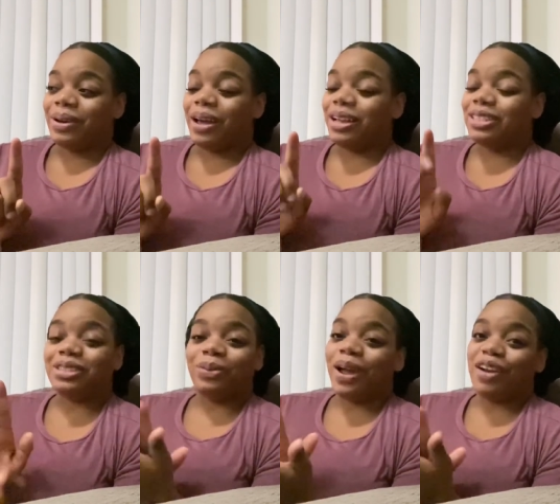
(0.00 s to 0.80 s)
just
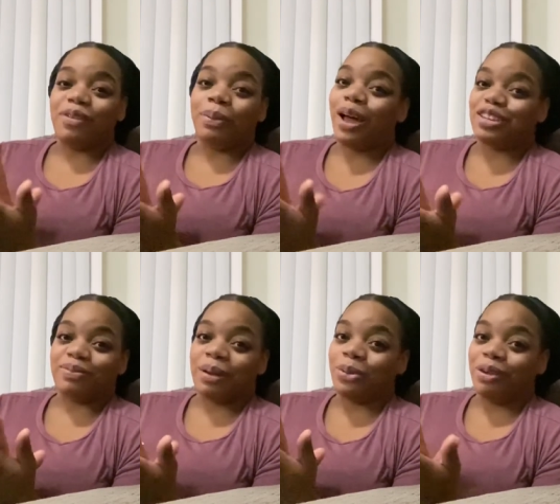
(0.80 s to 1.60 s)
a round of applause for
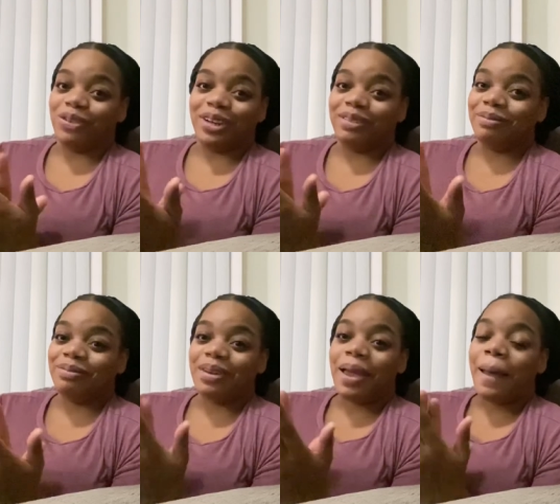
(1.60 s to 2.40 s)
my boyfriend.
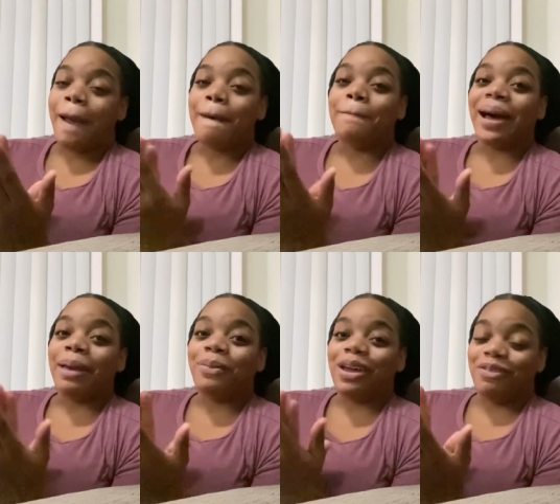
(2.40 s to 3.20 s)
My
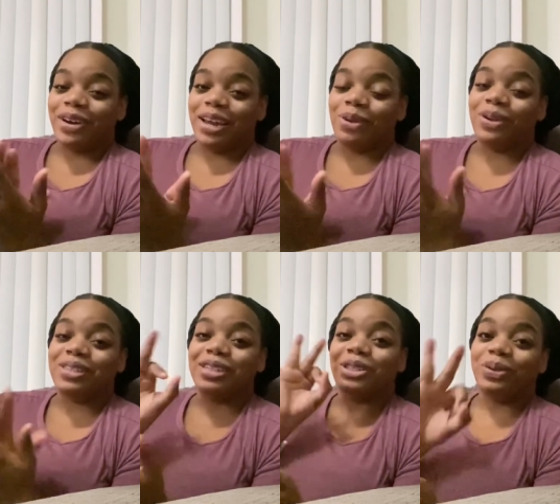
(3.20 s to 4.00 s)
boyfriend went to
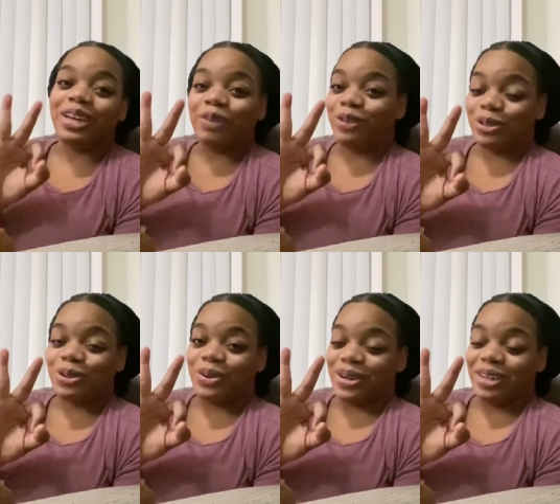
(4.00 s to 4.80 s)
three different
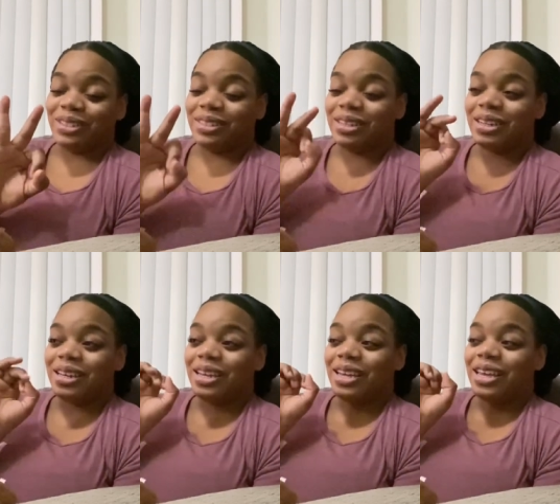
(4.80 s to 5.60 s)
stores
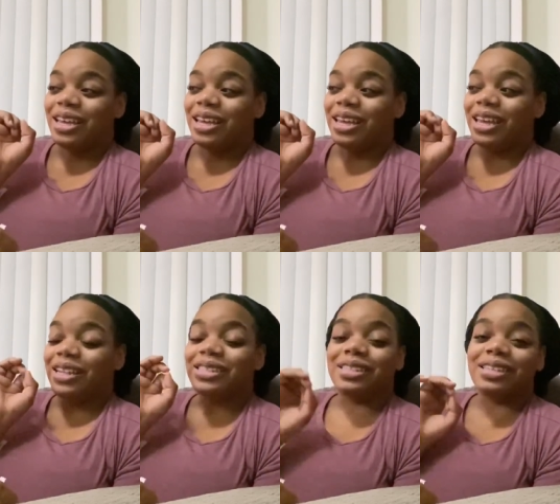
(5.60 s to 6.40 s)
and
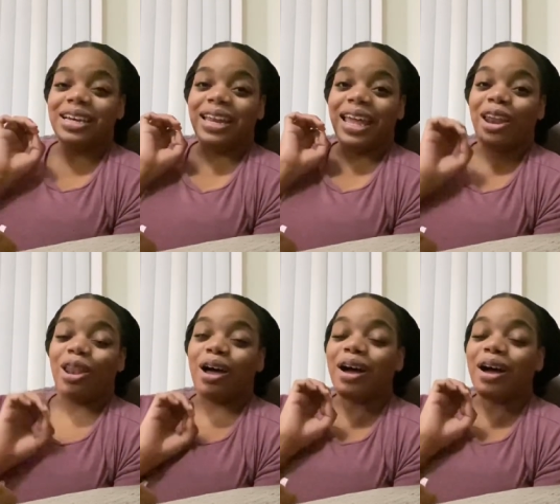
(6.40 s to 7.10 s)
stood in long